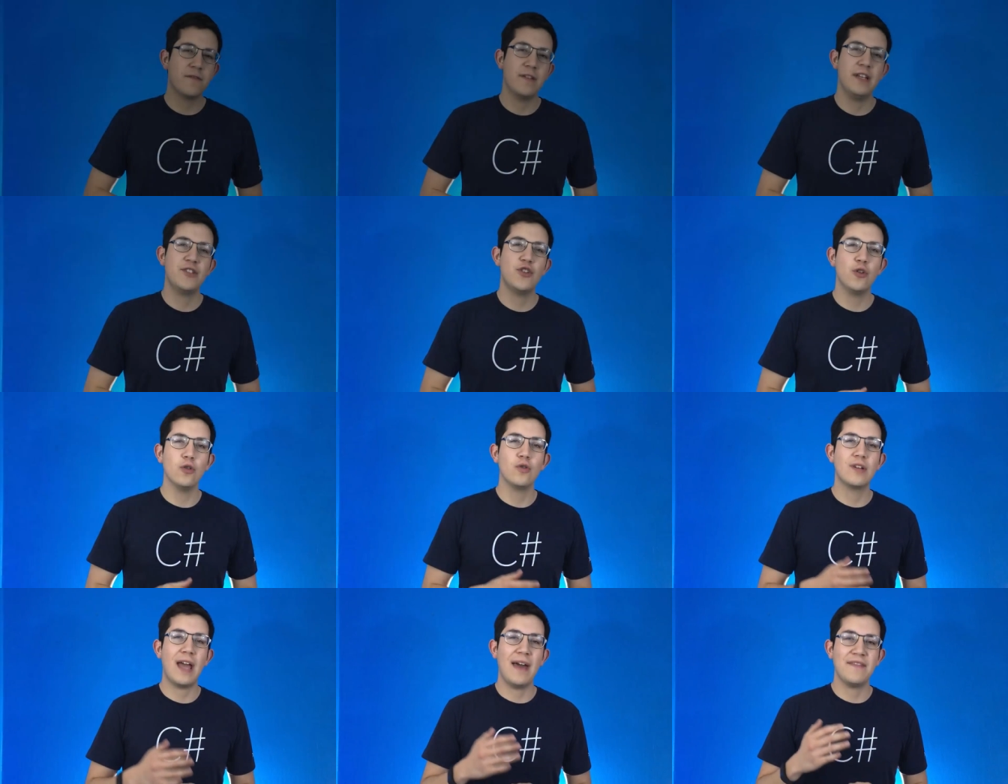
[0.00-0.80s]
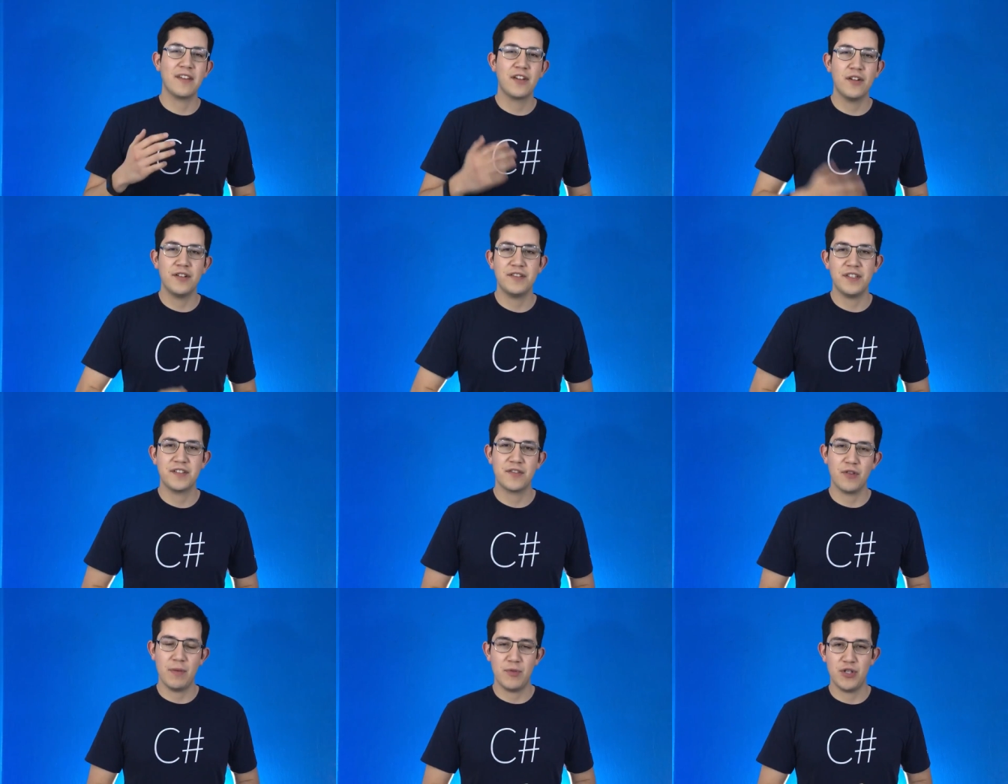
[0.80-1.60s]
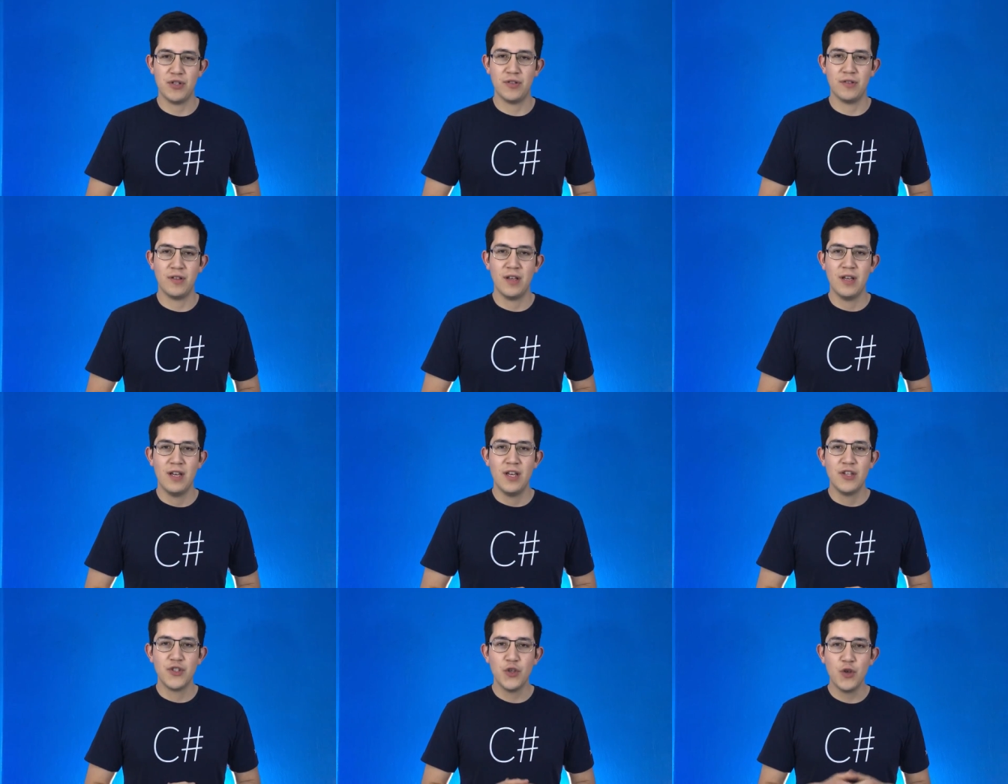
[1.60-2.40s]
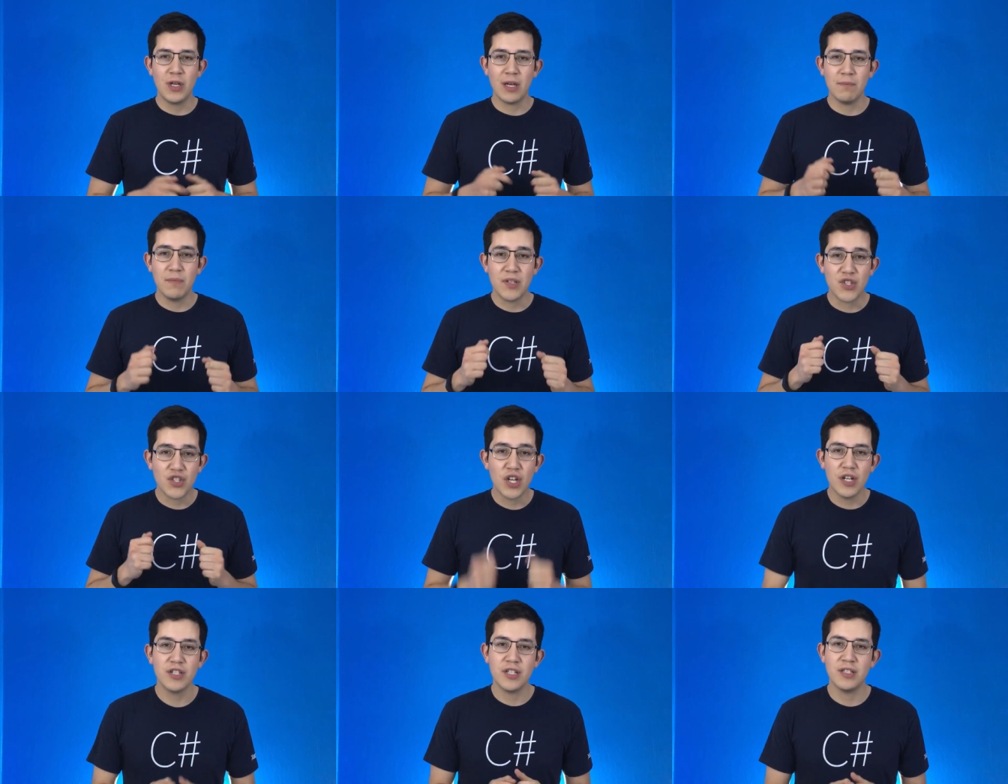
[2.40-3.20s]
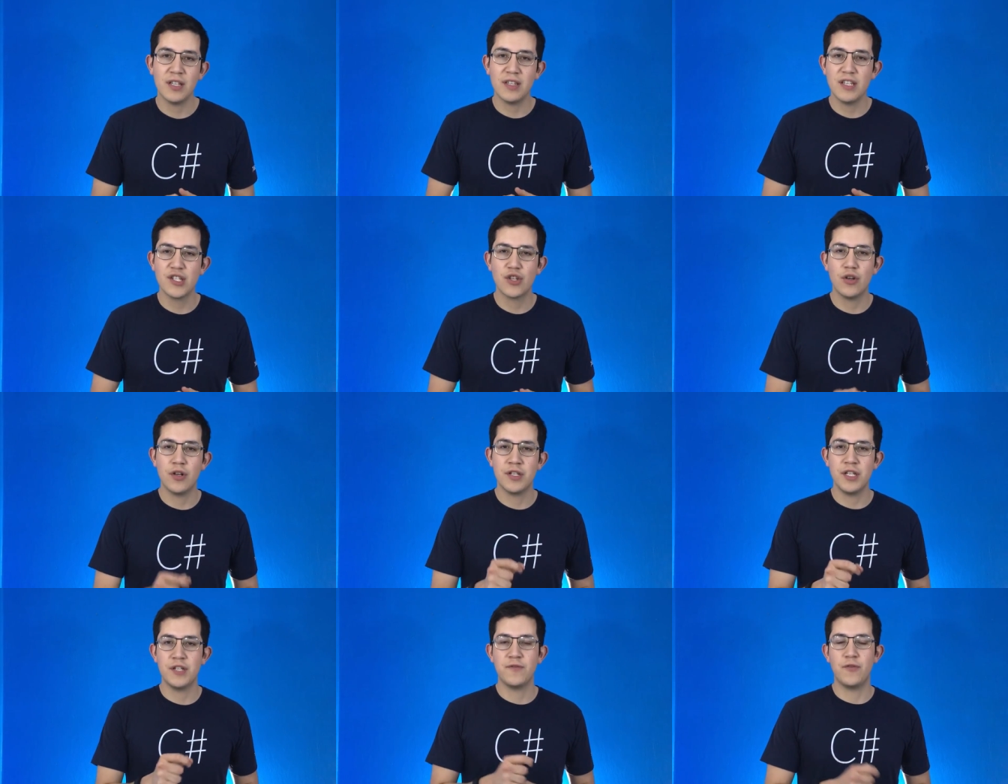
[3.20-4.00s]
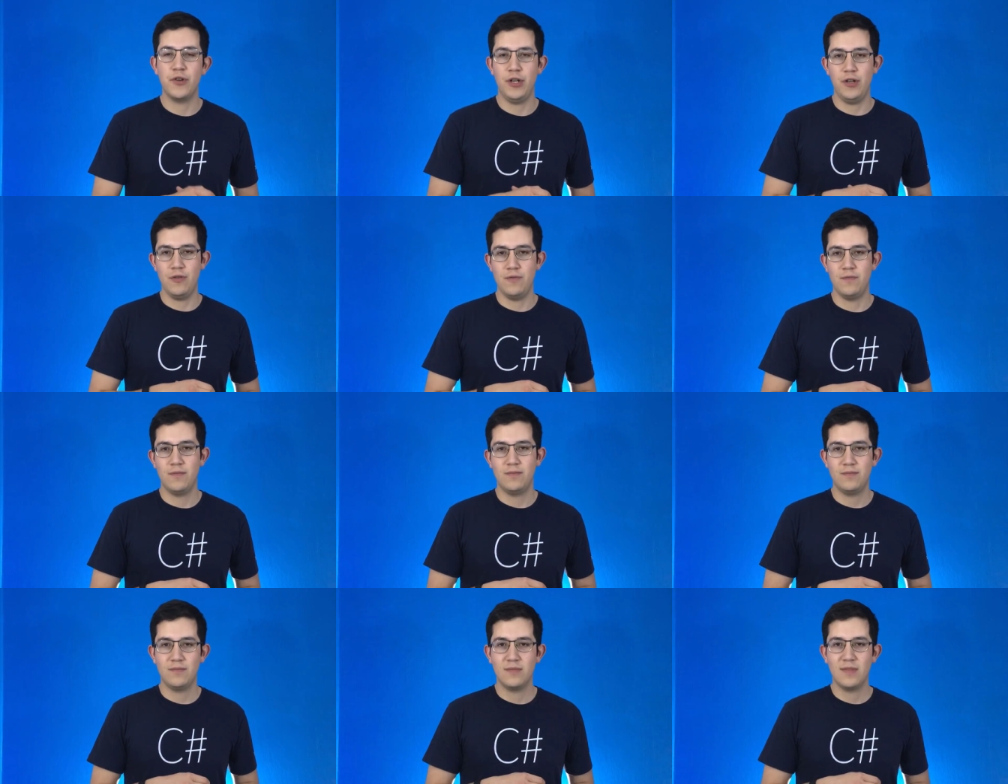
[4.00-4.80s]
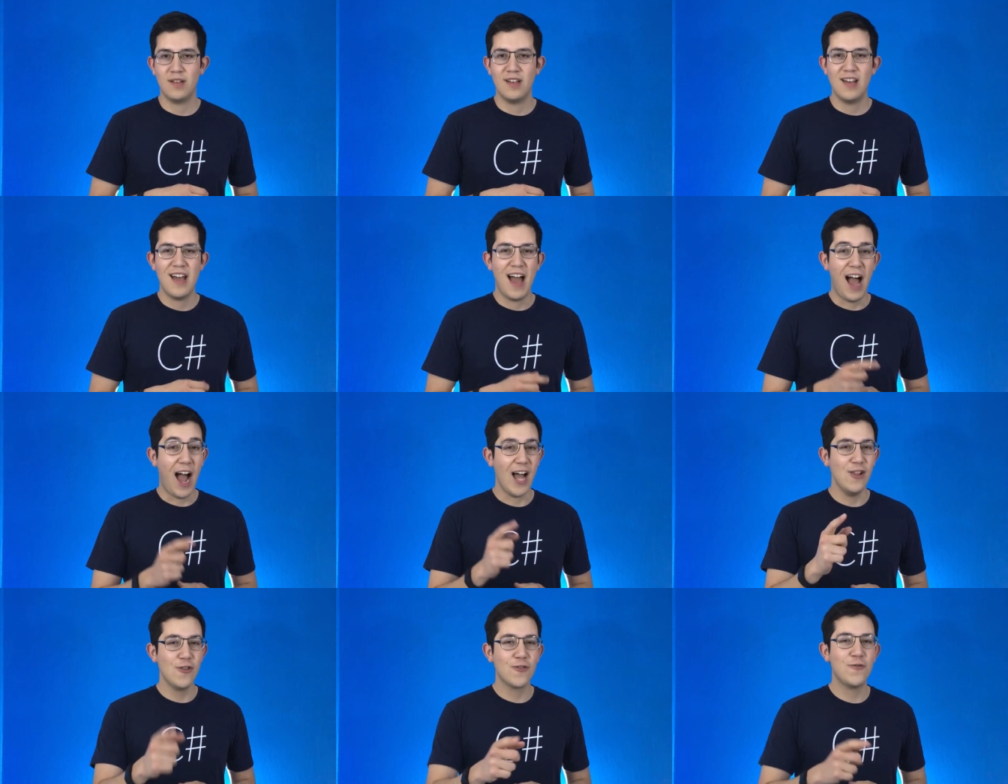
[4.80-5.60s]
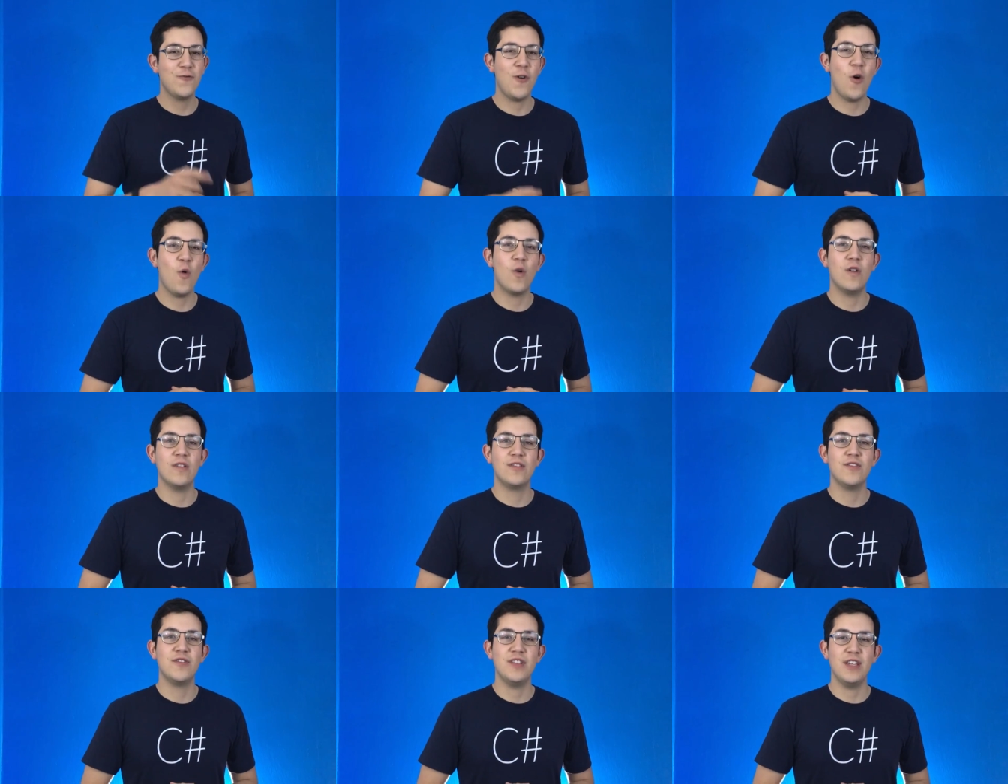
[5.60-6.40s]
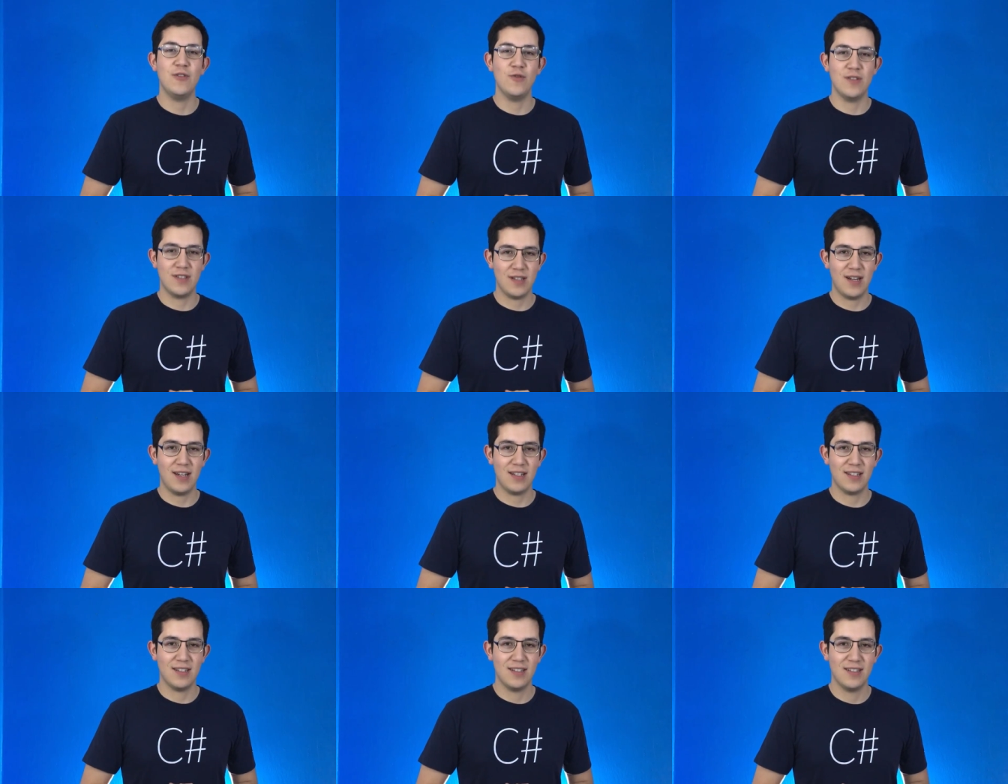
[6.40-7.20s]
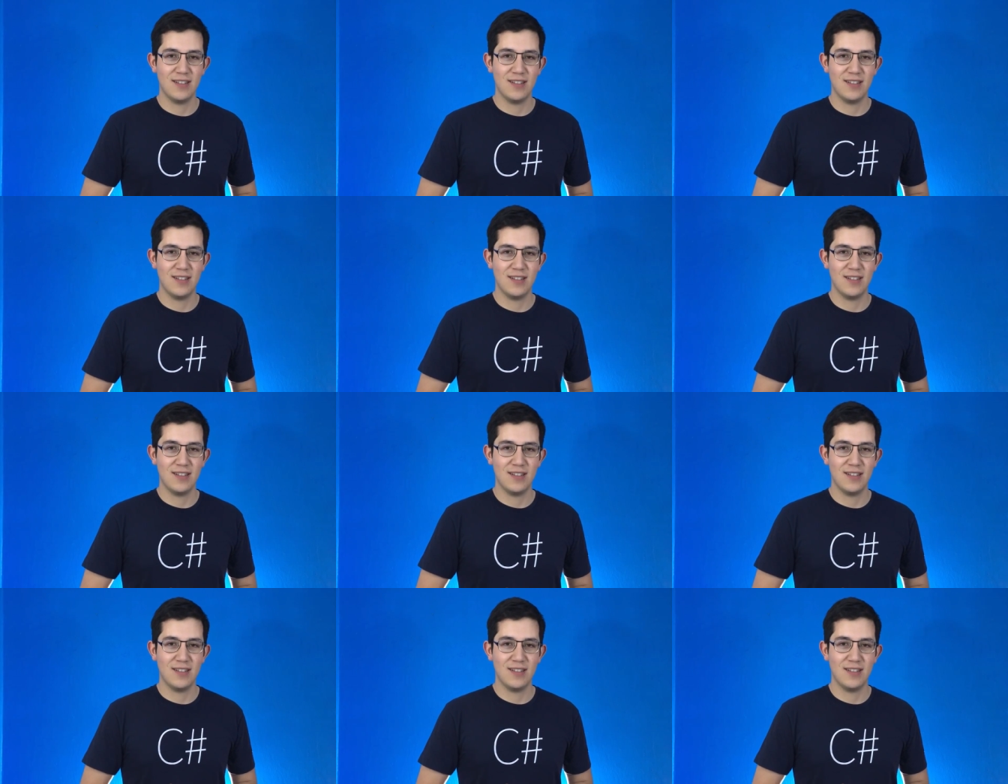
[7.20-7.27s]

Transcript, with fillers: free to look at the course description so you can be certain that this course is for you. I look forward to see you inside.